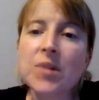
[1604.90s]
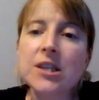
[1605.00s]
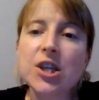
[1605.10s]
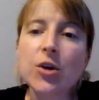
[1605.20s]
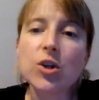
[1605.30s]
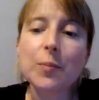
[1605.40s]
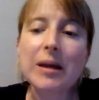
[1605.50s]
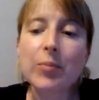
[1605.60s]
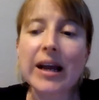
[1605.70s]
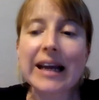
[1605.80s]
So you'll be
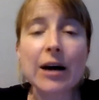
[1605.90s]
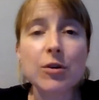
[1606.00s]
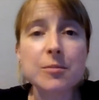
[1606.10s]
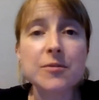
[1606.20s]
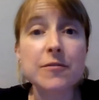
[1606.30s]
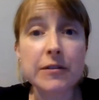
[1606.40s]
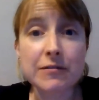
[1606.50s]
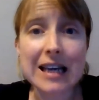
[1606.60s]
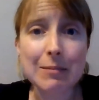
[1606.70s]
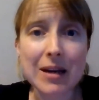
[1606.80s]
in breakout rooms for
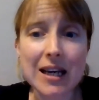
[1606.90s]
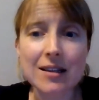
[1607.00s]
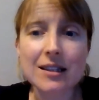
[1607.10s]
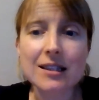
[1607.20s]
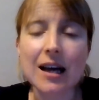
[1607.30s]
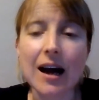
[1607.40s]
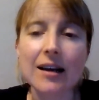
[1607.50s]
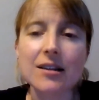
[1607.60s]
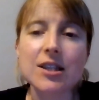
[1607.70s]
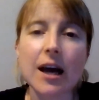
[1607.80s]
15 minutes.
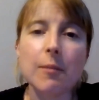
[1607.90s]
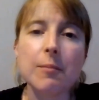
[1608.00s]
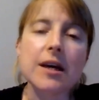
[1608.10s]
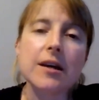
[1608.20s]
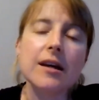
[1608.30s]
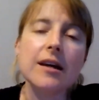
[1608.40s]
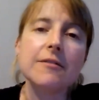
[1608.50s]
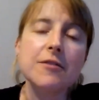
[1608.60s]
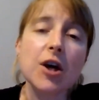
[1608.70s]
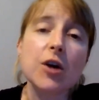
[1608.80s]
And
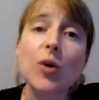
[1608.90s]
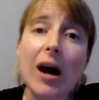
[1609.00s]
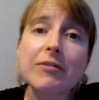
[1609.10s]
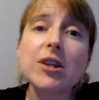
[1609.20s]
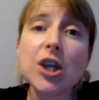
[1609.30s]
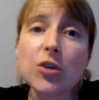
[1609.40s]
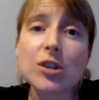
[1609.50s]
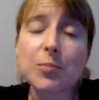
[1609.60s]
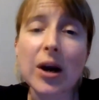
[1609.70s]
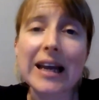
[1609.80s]
for those who haven't
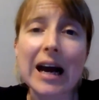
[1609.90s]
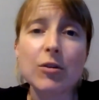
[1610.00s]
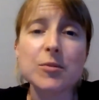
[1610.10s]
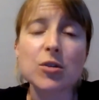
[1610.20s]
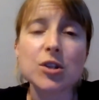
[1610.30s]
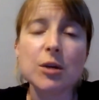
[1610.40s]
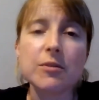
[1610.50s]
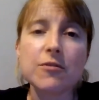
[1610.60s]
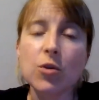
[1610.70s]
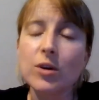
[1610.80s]
used breakout rooms on Zoom
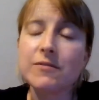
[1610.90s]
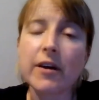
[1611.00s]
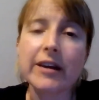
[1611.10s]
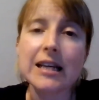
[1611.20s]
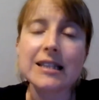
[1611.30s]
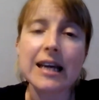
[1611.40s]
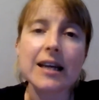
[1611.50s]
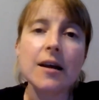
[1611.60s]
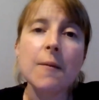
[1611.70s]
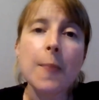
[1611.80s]
before, it's very
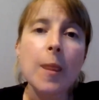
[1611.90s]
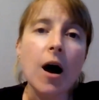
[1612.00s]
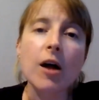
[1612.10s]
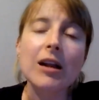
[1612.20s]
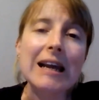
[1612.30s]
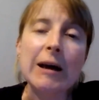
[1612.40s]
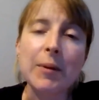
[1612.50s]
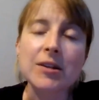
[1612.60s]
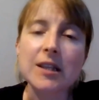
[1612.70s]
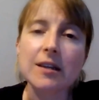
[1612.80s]
easy. I'll click a
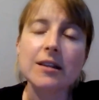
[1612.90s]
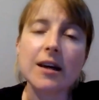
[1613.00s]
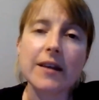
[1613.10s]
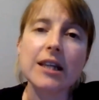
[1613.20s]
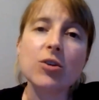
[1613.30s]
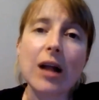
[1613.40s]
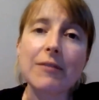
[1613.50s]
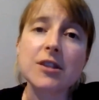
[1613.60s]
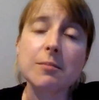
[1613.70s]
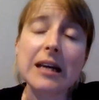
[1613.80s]
button and then you'll have
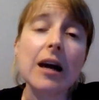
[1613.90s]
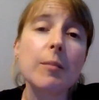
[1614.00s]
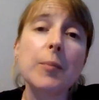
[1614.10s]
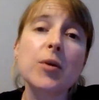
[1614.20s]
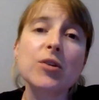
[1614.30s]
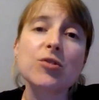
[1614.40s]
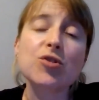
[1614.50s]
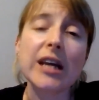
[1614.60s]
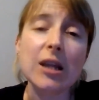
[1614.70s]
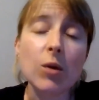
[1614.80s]
something come up on your
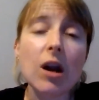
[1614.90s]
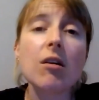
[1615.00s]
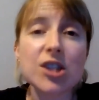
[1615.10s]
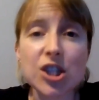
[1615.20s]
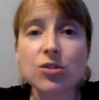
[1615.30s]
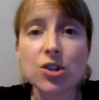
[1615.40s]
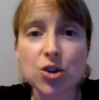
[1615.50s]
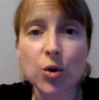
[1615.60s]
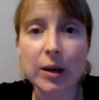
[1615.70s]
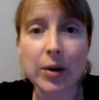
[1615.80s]
screen that will ask you to
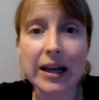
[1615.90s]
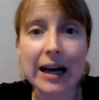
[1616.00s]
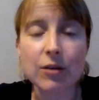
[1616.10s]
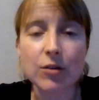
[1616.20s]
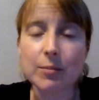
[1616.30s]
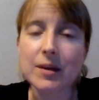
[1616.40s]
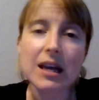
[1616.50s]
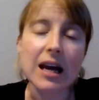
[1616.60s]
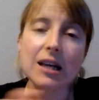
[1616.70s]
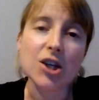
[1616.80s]
join a breakout room,
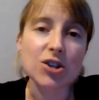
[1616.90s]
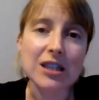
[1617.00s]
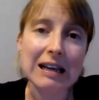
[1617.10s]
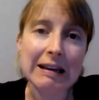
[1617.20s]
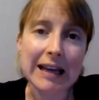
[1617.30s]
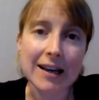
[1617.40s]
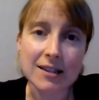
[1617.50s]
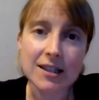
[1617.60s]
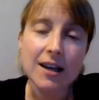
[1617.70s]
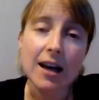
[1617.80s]
and you just click
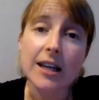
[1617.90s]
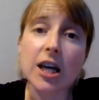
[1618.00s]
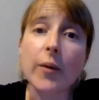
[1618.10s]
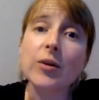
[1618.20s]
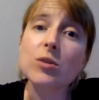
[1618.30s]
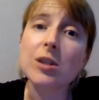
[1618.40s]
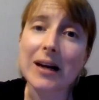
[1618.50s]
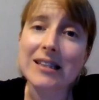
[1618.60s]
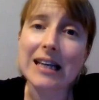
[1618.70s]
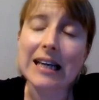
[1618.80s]
yes and you go in
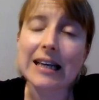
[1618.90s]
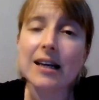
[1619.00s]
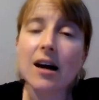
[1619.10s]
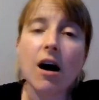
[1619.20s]
automatically.